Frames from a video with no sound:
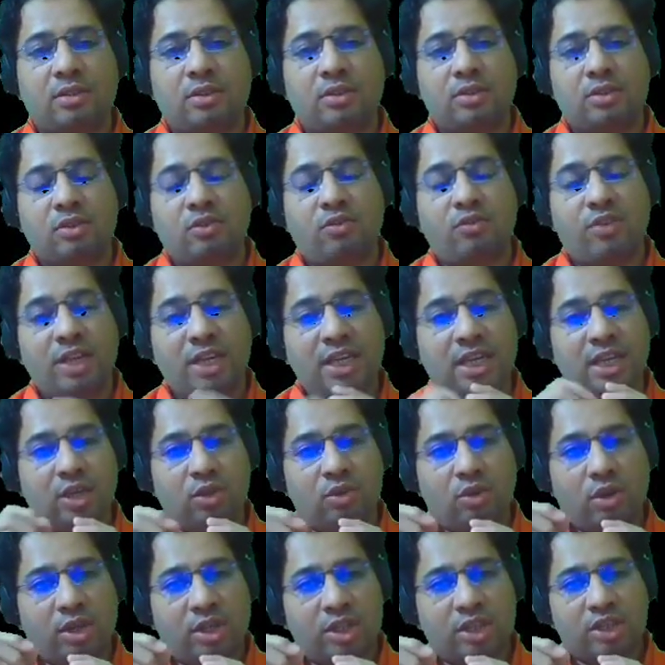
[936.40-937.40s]
So we need
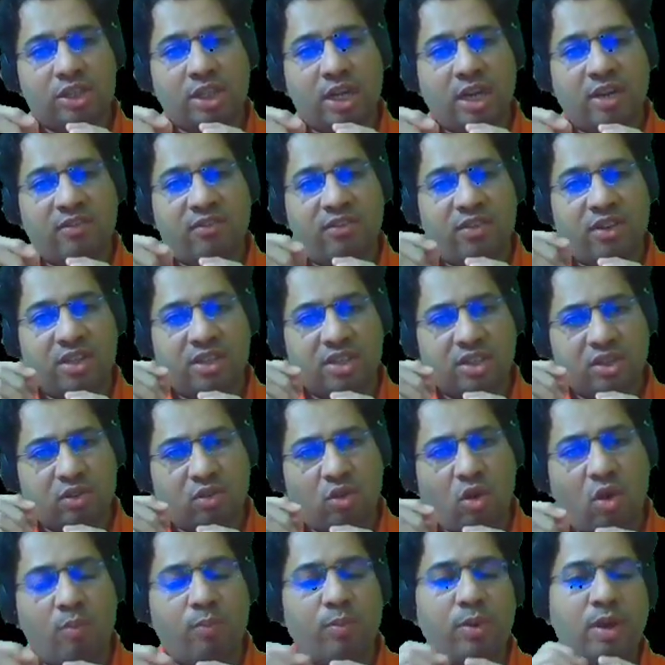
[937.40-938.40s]
to understand first
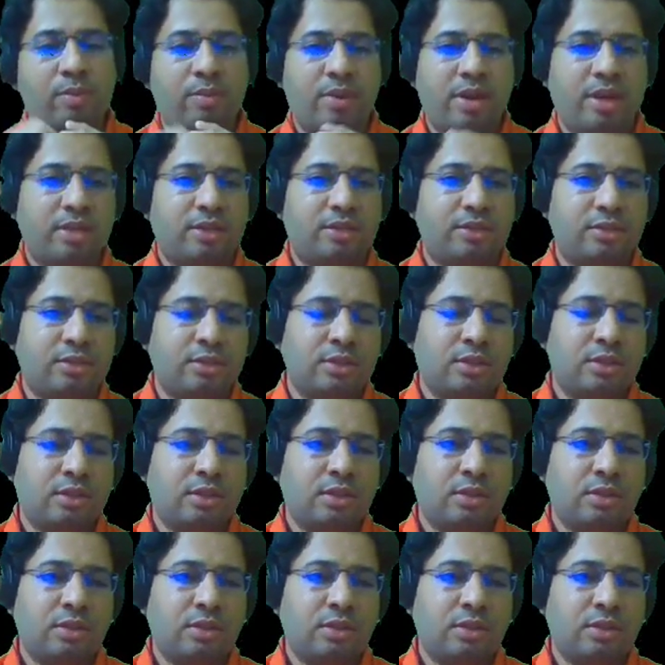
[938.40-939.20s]
complements.